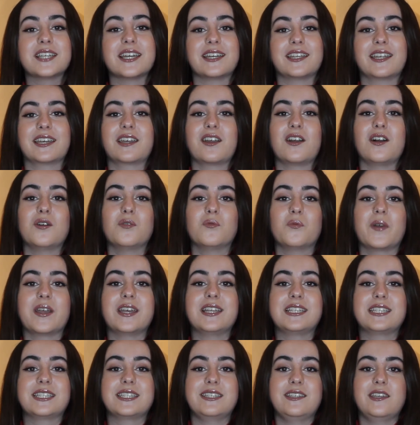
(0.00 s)
and I can't wait
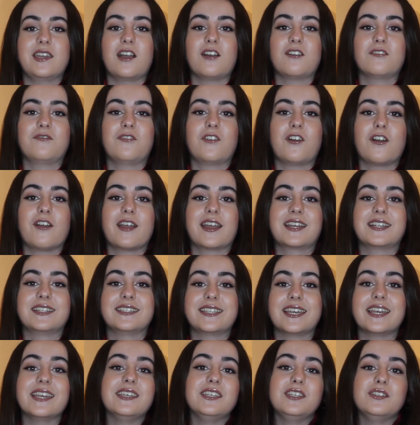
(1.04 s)
to see how far I can
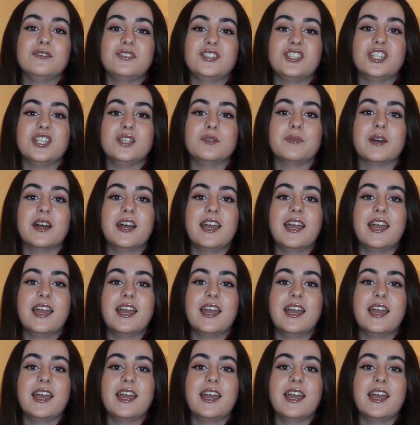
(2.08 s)
take YouTube